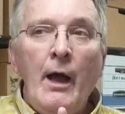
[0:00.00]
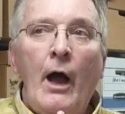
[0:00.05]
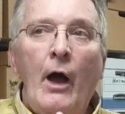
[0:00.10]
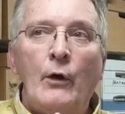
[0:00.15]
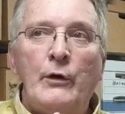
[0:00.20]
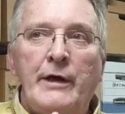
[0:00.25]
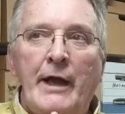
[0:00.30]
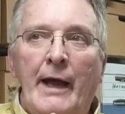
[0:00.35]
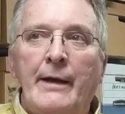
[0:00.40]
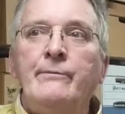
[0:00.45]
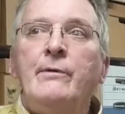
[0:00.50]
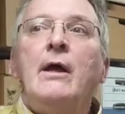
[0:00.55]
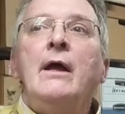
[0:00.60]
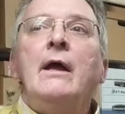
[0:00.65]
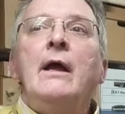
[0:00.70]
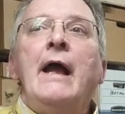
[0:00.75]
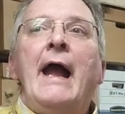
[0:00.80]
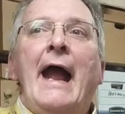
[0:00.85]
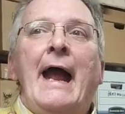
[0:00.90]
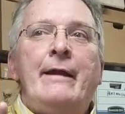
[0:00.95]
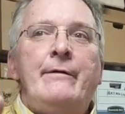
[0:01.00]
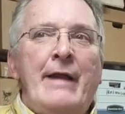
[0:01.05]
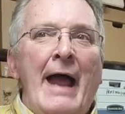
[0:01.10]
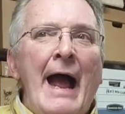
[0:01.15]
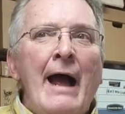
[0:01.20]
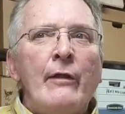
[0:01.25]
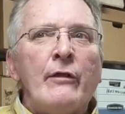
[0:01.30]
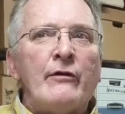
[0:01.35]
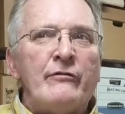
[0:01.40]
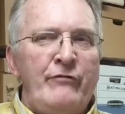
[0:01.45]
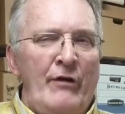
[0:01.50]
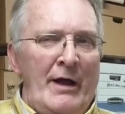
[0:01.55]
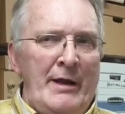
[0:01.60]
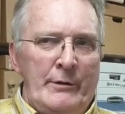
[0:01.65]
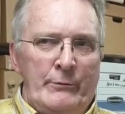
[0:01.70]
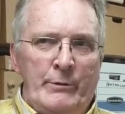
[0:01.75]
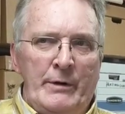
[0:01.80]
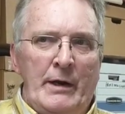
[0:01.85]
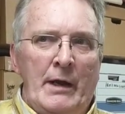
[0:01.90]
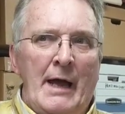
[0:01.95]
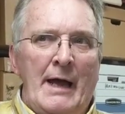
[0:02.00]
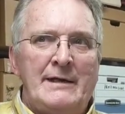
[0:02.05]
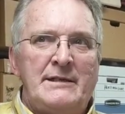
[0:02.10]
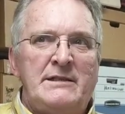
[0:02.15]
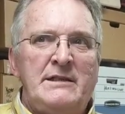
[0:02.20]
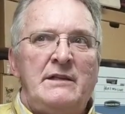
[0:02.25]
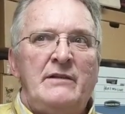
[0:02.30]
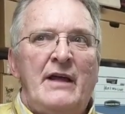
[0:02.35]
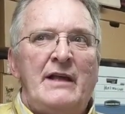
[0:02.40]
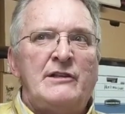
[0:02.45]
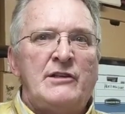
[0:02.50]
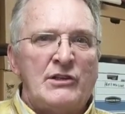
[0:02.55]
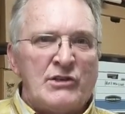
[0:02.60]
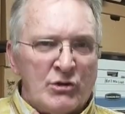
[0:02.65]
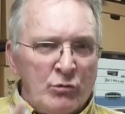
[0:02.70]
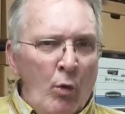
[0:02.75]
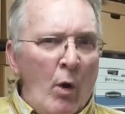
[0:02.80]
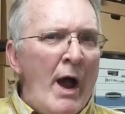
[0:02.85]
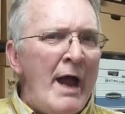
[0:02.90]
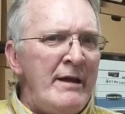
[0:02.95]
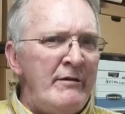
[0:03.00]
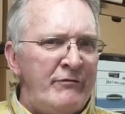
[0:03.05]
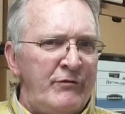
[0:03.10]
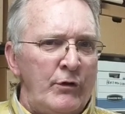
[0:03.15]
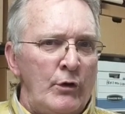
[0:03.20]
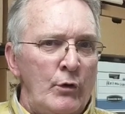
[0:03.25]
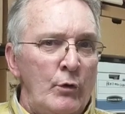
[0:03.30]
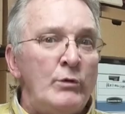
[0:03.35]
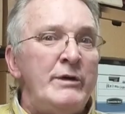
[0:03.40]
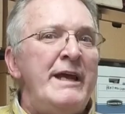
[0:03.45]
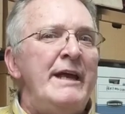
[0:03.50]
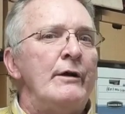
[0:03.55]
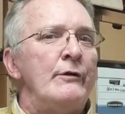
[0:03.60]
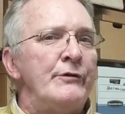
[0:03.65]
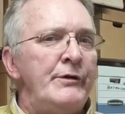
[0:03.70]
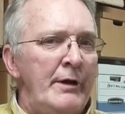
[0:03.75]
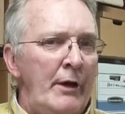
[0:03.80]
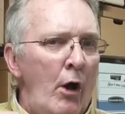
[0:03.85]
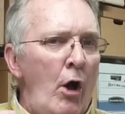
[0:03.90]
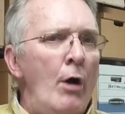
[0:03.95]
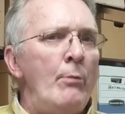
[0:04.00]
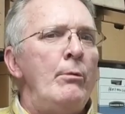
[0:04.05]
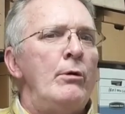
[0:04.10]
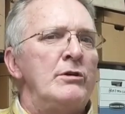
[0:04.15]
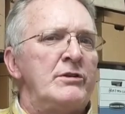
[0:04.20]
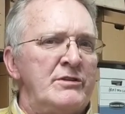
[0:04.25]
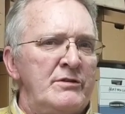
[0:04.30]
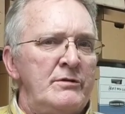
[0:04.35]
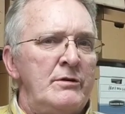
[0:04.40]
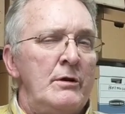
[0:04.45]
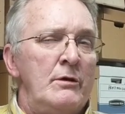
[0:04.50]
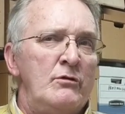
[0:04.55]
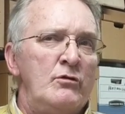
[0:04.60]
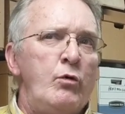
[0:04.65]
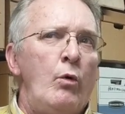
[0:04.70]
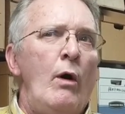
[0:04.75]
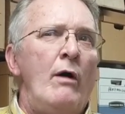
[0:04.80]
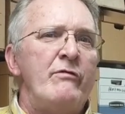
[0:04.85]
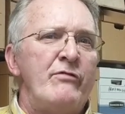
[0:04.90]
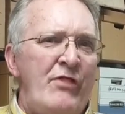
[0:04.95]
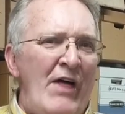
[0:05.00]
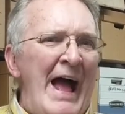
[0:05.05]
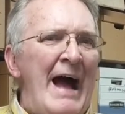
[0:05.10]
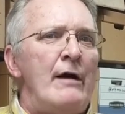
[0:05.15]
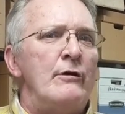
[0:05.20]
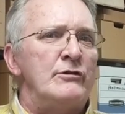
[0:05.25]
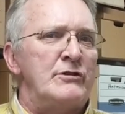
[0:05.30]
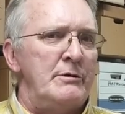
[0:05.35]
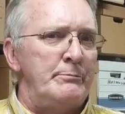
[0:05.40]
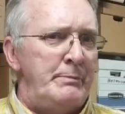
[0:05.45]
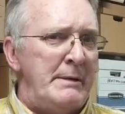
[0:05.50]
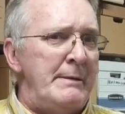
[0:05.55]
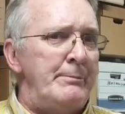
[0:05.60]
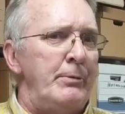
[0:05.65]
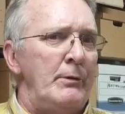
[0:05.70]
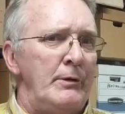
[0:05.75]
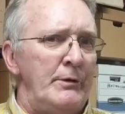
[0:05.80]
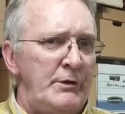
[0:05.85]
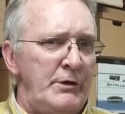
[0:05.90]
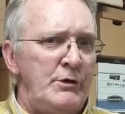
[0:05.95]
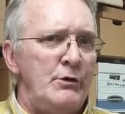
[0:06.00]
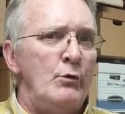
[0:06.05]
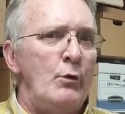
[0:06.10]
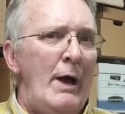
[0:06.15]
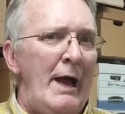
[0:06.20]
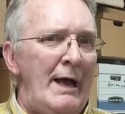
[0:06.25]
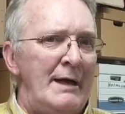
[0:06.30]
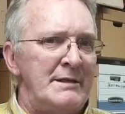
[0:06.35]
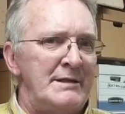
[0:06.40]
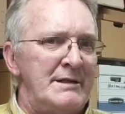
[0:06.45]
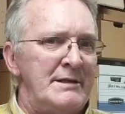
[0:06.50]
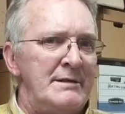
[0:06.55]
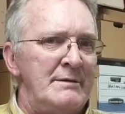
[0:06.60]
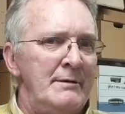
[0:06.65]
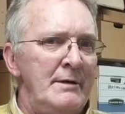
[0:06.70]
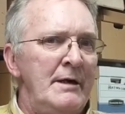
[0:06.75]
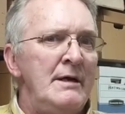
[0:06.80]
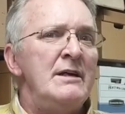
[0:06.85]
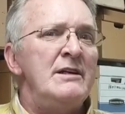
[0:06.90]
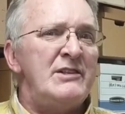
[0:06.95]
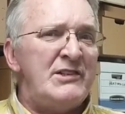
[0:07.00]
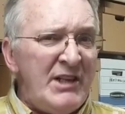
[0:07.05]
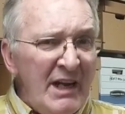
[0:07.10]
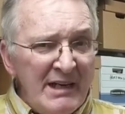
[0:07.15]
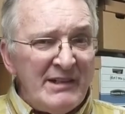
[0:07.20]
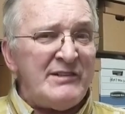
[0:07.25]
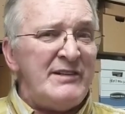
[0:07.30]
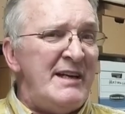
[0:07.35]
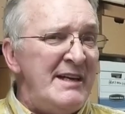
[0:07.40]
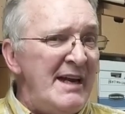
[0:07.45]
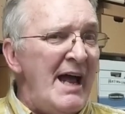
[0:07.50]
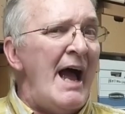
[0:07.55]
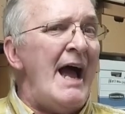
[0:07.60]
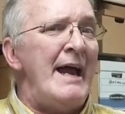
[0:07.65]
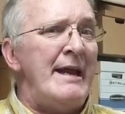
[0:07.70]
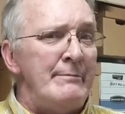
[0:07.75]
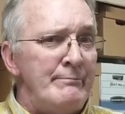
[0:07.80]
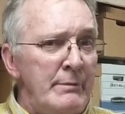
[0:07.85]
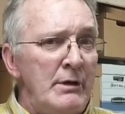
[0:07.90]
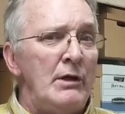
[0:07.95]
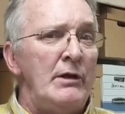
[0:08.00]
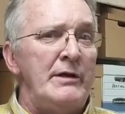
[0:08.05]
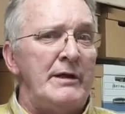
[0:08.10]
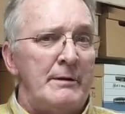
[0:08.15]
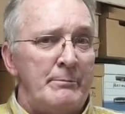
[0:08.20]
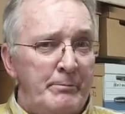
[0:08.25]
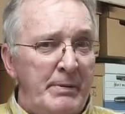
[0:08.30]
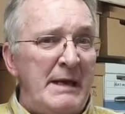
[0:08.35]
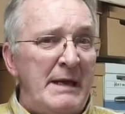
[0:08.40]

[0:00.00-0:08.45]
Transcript: Okay. And now they're finally realizing that the swine flu killed almost 12,000 people in the U.S. 69 million